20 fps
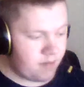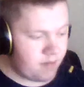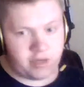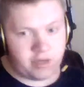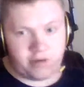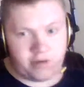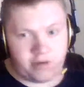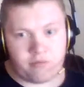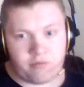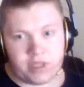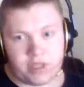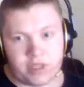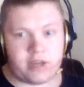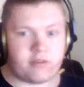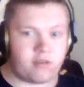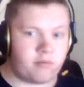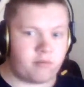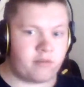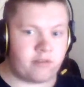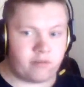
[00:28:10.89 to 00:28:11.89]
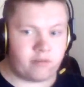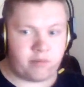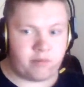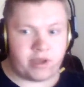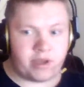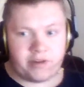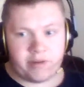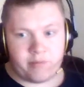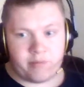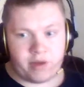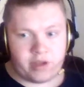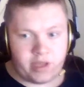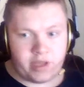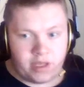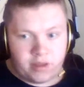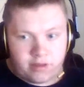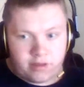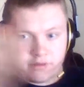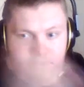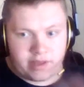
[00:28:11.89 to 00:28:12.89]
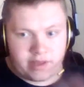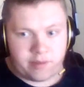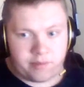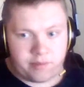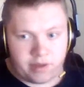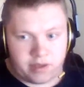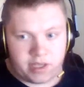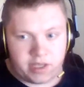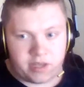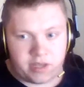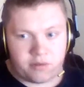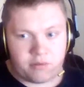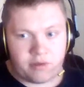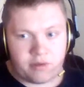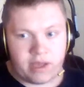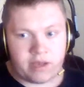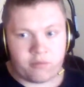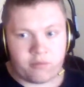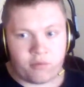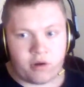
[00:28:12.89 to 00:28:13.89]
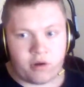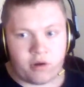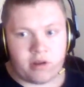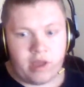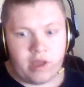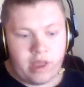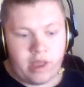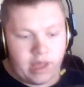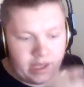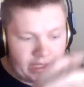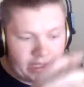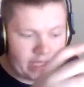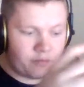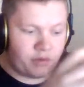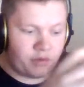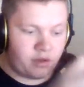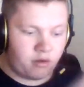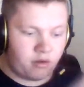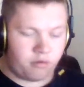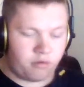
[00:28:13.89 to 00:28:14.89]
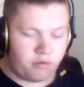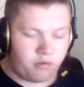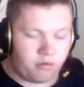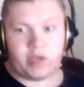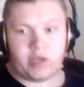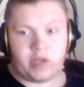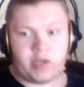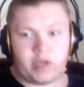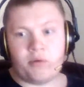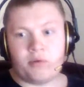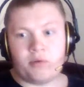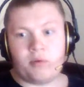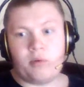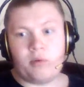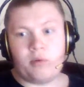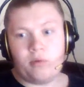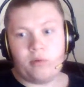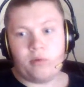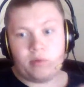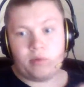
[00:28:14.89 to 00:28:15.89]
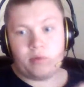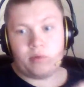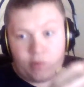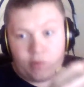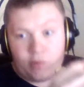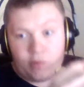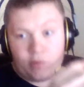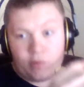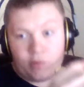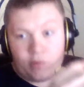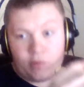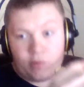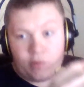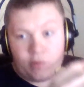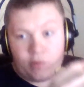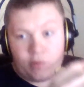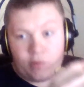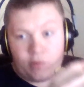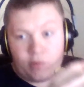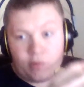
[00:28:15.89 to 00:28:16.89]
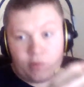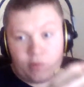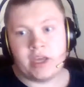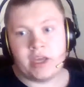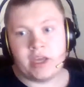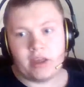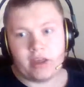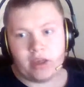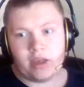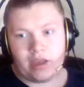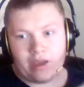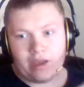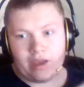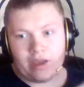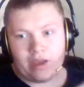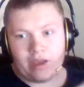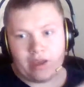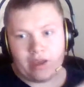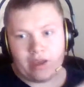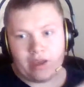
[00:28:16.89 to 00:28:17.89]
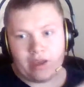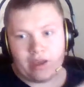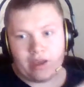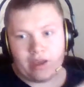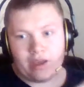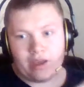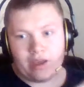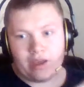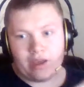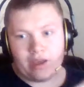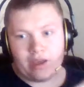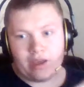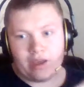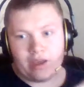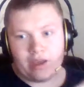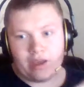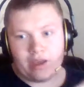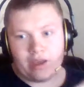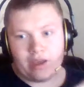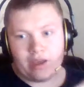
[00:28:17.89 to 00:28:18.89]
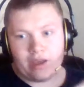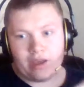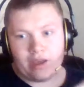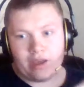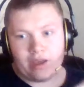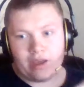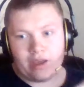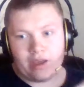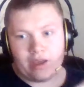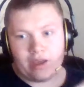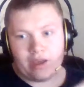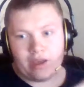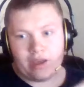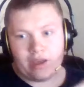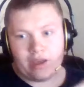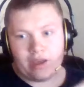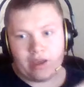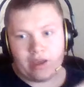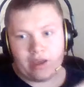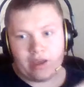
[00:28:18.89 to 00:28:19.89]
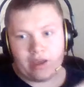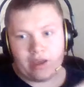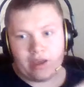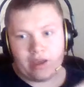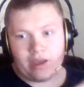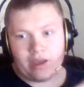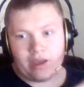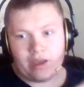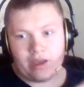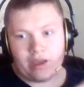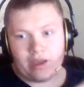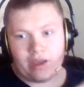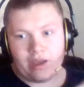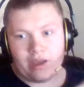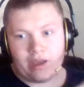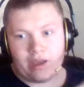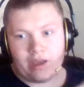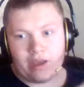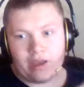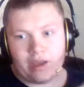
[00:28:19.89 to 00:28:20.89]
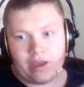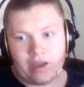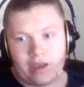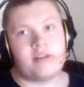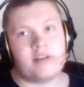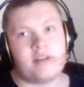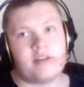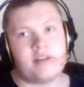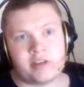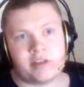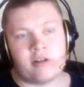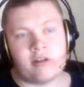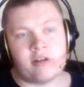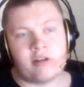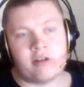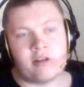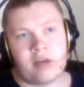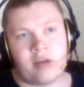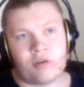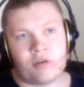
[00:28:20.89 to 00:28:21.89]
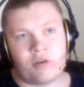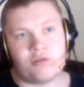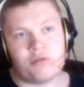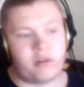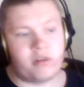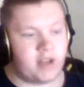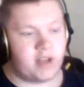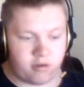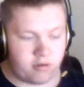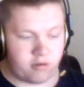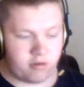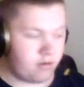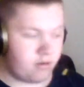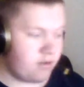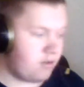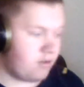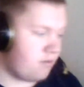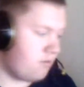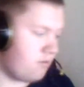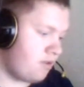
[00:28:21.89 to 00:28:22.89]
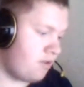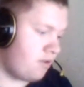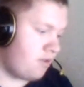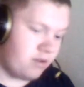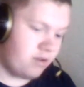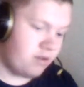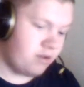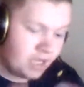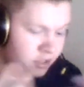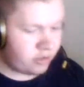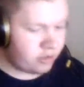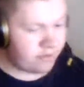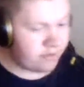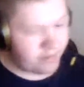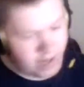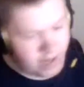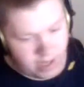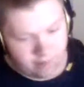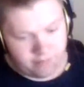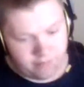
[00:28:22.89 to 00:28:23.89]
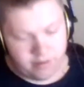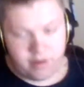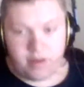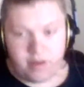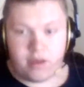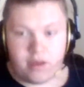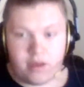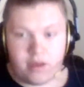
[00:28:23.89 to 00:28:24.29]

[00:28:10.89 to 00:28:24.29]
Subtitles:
Patreon, we take some of the Patreon money, slap that into that one, and that will only go to the community, where, for example, a developer, as I said, comes along and want to develop on Nexus 5,